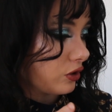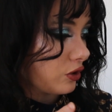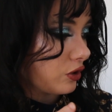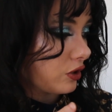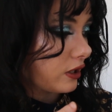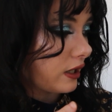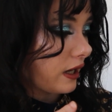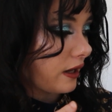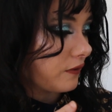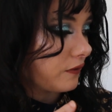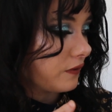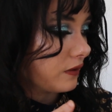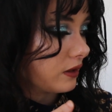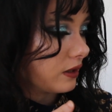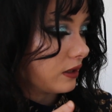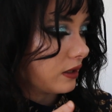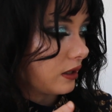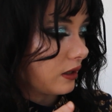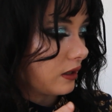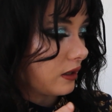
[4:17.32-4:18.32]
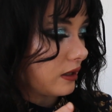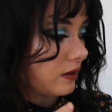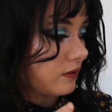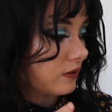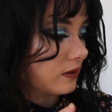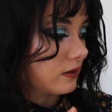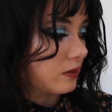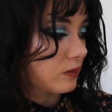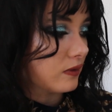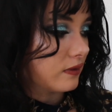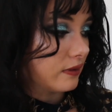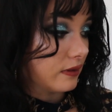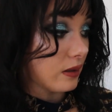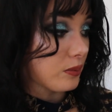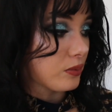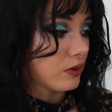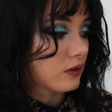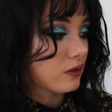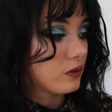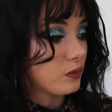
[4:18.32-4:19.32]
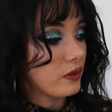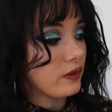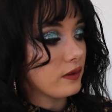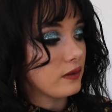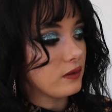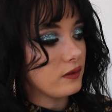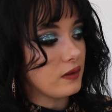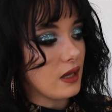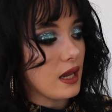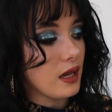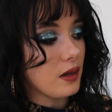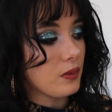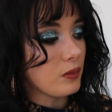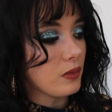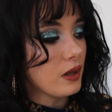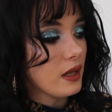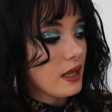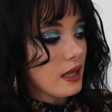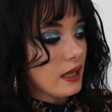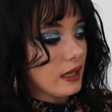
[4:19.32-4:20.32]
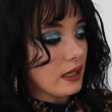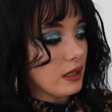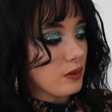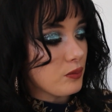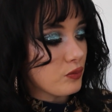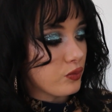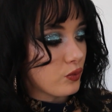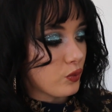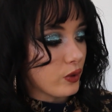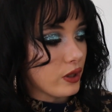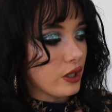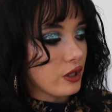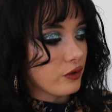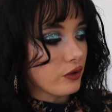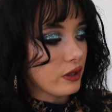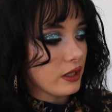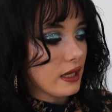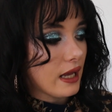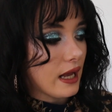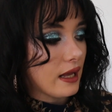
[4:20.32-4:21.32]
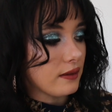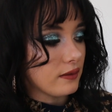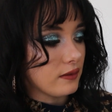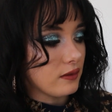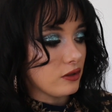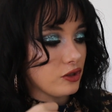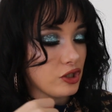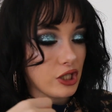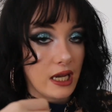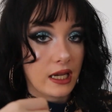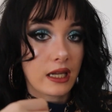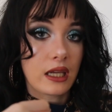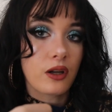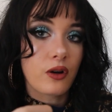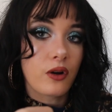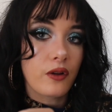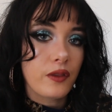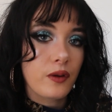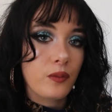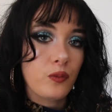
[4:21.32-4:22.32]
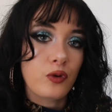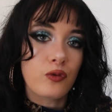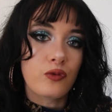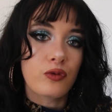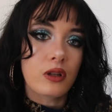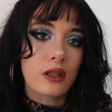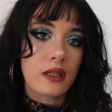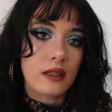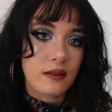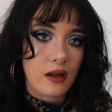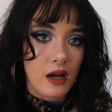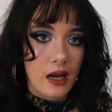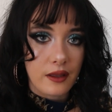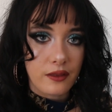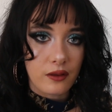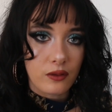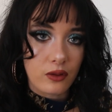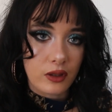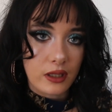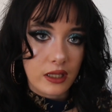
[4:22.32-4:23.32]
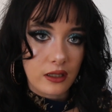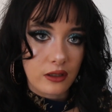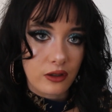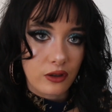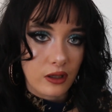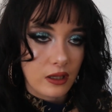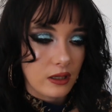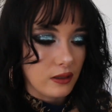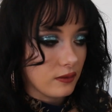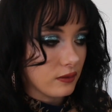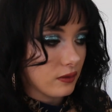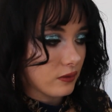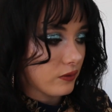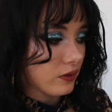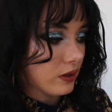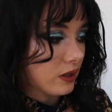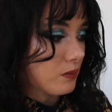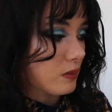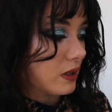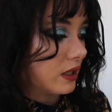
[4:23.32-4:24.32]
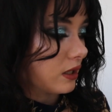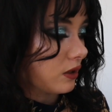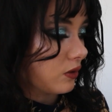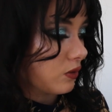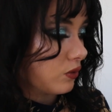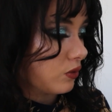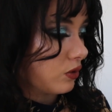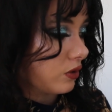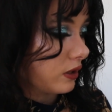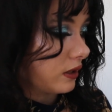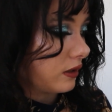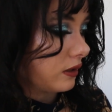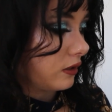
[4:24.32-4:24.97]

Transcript: look, I feel even some slippers with the same embroidery as the jacket on them would really tie the look in cohesively, make it all look,